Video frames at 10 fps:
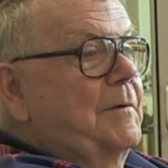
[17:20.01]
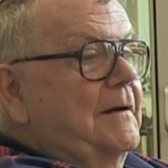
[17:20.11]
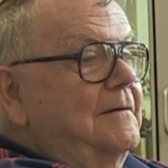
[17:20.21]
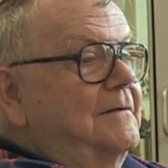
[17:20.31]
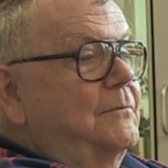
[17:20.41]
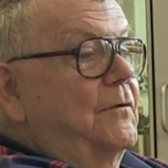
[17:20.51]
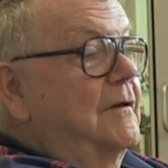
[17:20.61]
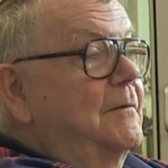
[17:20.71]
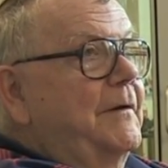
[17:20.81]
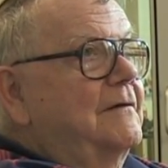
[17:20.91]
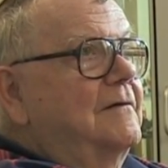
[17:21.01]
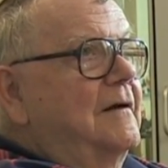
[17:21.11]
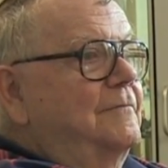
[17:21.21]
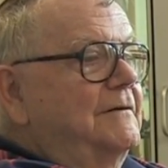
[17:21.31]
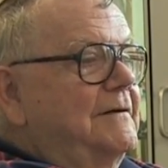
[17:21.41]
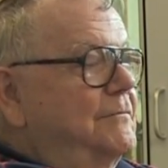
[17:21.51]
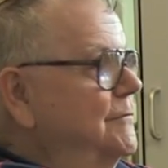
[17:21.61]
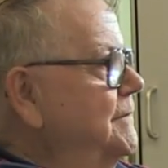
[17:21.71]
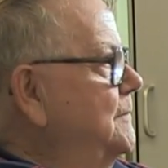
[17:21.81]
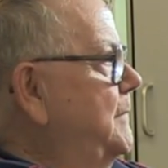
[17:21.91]
Place, is one of the best novels
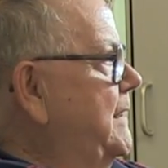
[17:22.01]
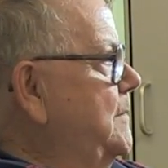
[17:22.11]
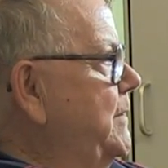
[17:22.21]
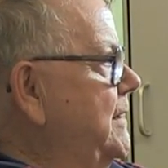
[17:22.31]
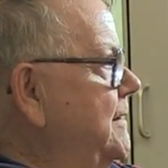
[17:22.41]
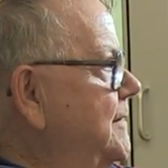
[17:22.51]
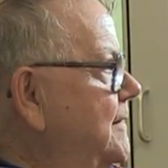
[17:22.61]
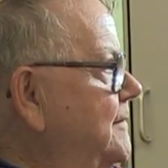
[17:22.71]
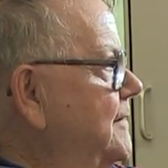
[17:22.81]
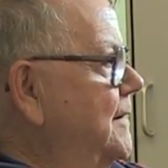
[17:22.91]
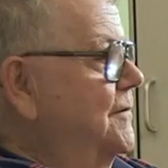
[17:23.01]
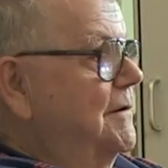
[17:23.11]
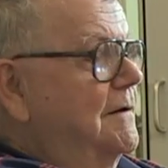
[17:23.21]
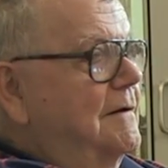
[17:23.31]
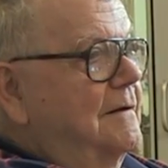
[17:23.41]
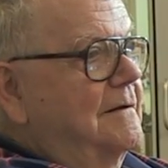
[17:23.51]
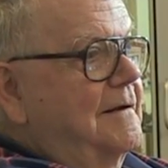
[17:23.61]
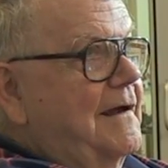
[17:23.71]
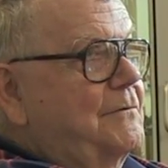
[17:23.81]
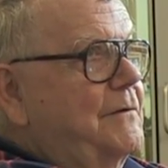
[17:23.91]
ever written by anybody in Texas, I think.
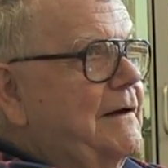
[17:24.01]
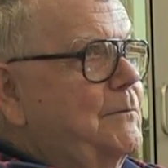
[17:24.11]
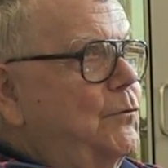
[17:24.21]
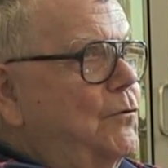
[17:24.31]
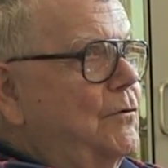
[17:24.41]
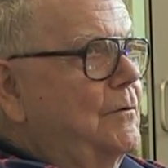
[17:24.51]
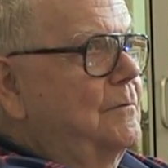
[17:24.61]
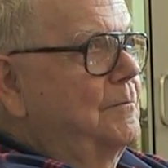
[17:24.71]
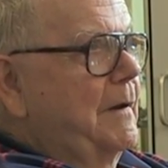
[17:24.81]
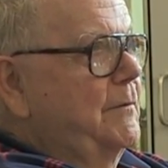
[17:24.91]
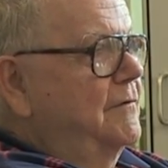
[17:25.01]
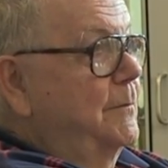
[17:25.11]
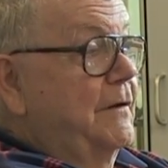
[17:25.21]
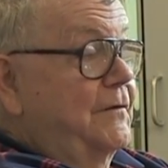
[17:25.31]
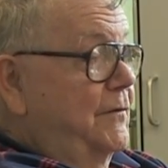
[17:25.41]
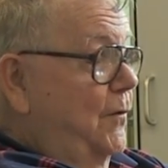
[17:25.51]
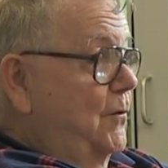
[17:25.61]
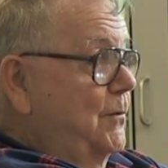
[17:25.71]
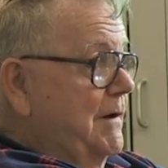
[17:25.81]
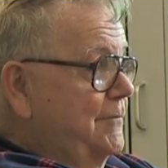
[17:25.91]
Catherine Ann Porter and maybe some others,
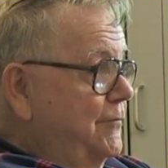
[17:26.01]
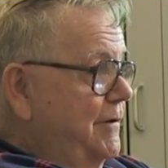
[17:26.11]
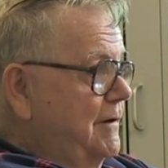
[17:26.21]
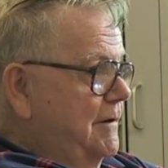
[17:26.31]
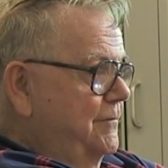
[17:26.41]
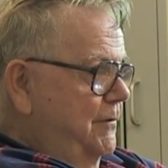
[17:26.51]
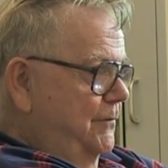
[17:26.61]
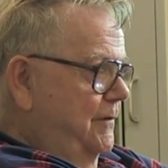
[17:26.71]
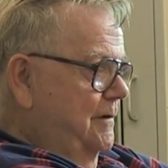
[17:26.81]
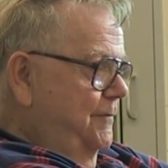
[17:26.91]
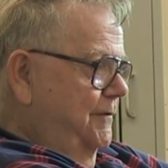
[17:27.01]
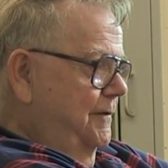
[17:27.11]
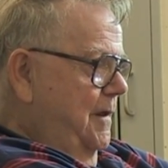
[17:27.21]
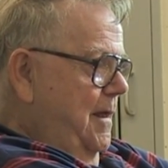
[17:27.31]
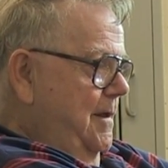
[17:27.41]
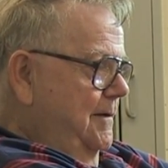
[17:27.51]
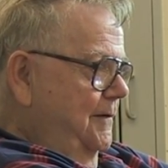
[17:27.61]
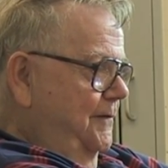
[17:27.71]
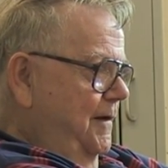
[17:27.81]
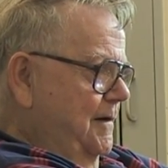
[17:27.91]
although I haven't read enough of those novels
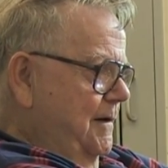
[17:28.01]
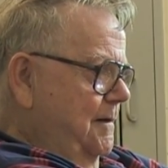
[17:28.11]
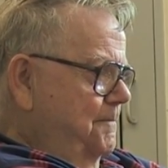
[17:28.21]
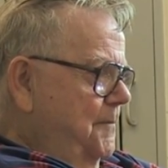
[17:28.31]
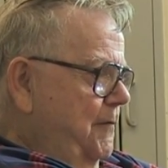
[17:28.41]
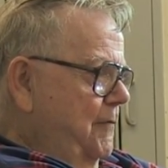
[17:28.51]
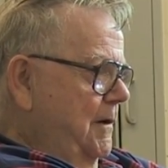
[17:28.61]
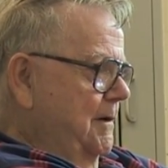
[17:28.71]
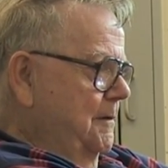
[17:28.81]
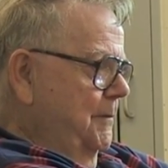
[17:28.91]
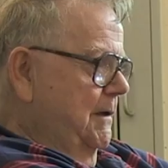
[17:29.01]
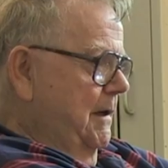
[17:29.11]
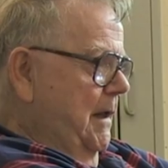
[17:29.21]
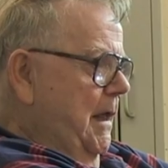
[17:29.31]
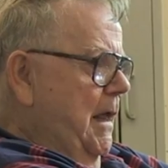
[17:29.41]
to say reliably.